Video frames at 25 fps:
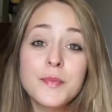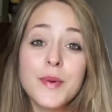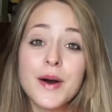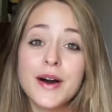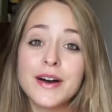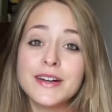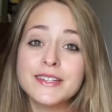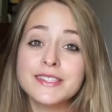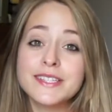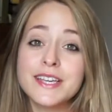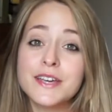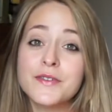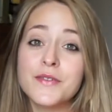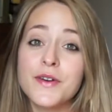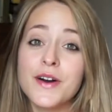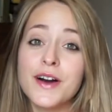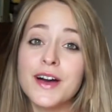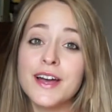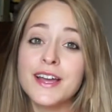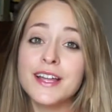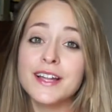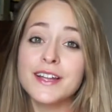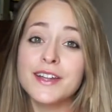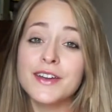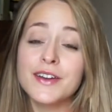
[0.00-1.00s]
But if
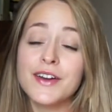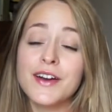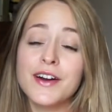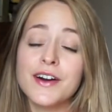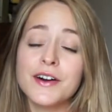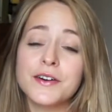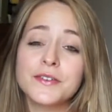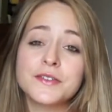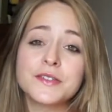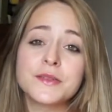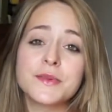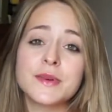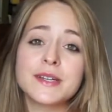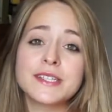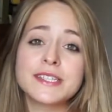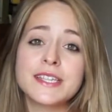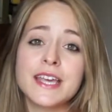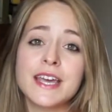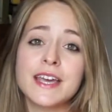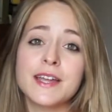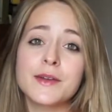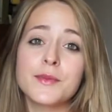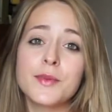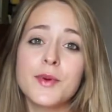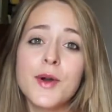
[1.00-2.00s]
I look after my
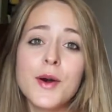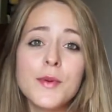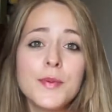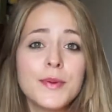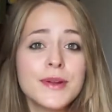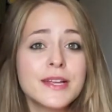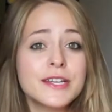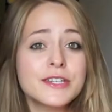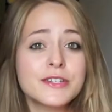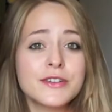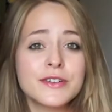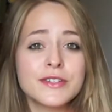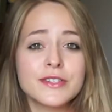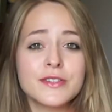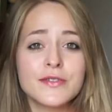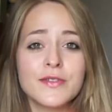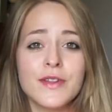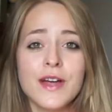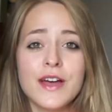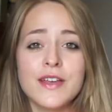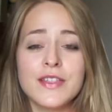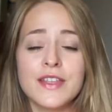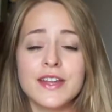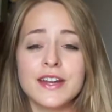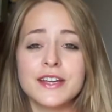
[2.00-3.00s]
skin properly during the
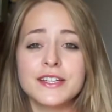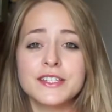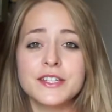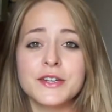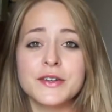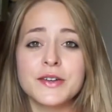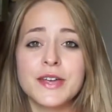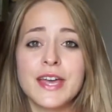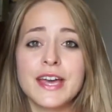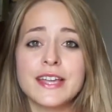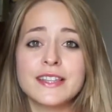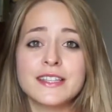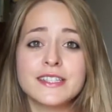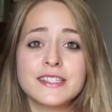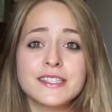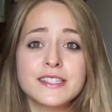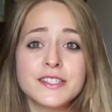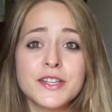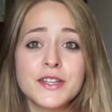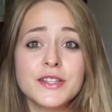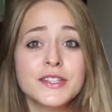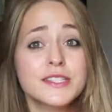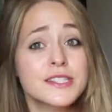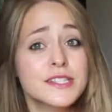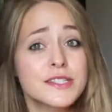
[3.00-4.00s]
flight, then I don't get this.
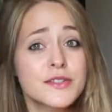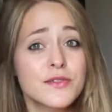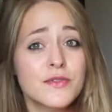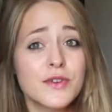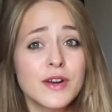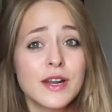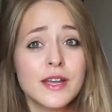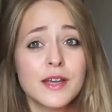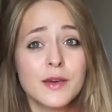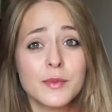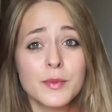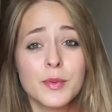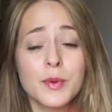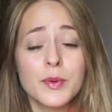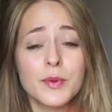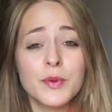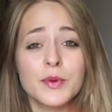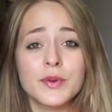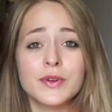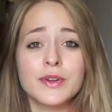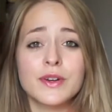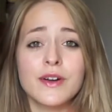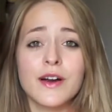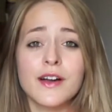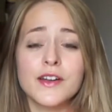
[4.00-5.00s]
So this is a really
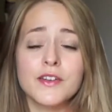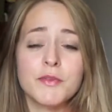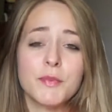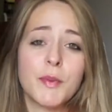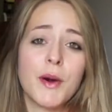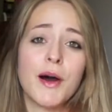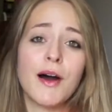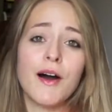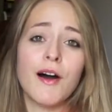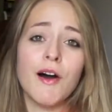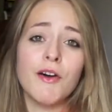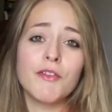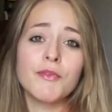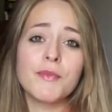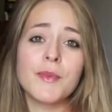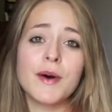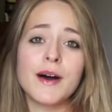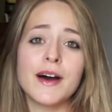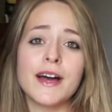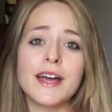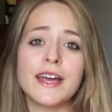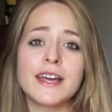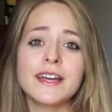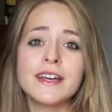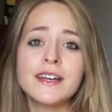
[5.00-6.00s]
important kind of part of
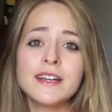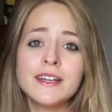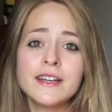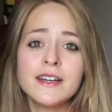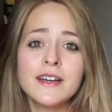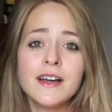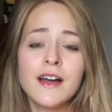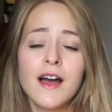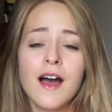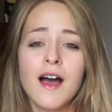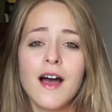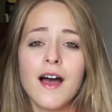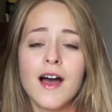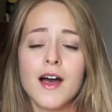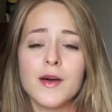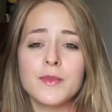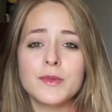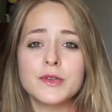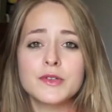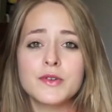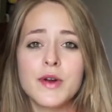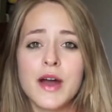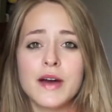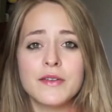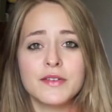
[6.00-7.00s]
my
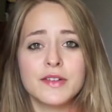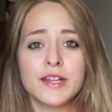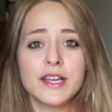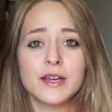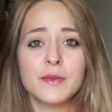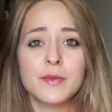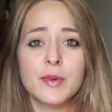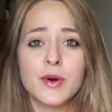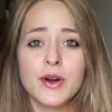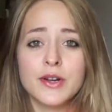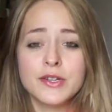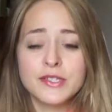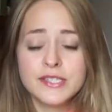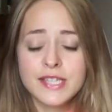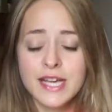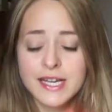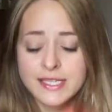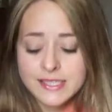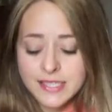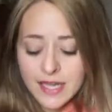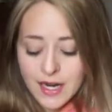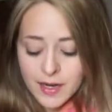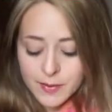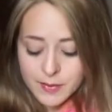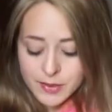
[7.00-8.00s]
travelling
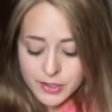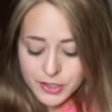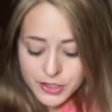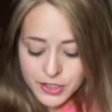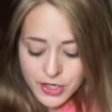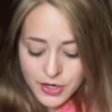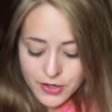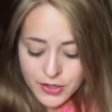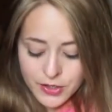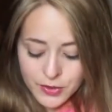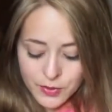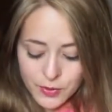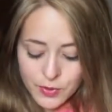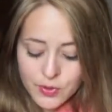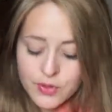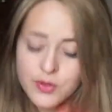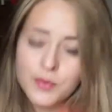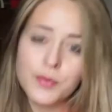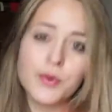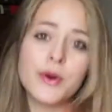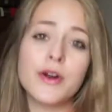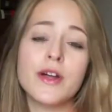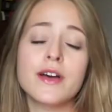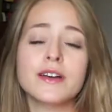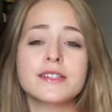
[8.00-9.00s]
process, and I'm going to show you all of
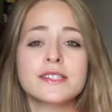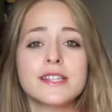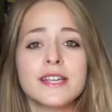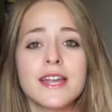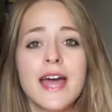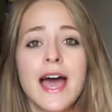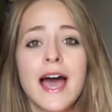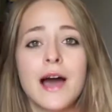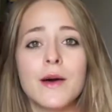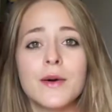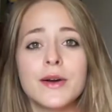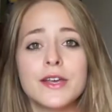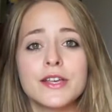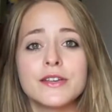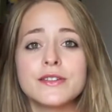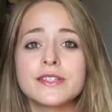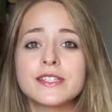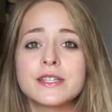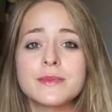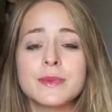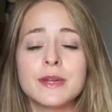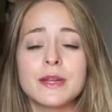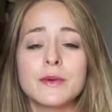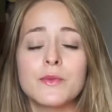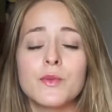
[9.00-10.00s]
the products and how I use
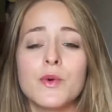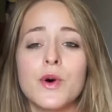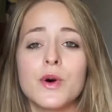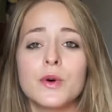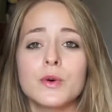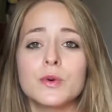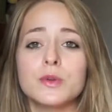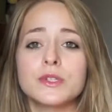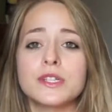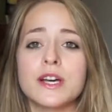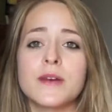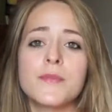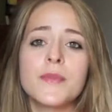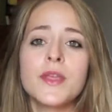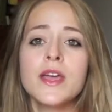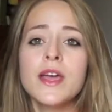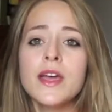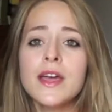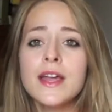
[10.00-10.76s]
them and in what order.